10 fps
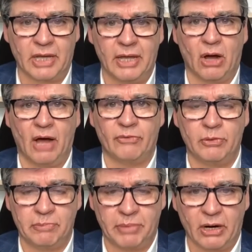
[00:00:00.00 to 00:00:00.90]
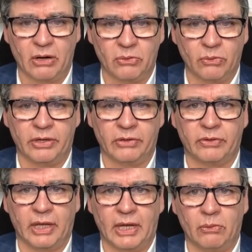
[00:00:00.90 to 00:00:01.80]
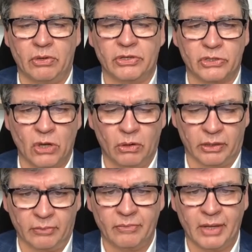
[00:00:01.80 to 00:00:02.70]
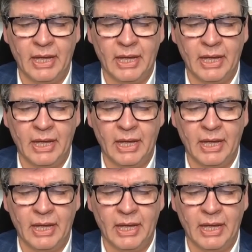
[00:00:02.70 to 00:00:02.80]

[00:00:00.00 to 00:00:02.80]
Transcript: and often paired with solar.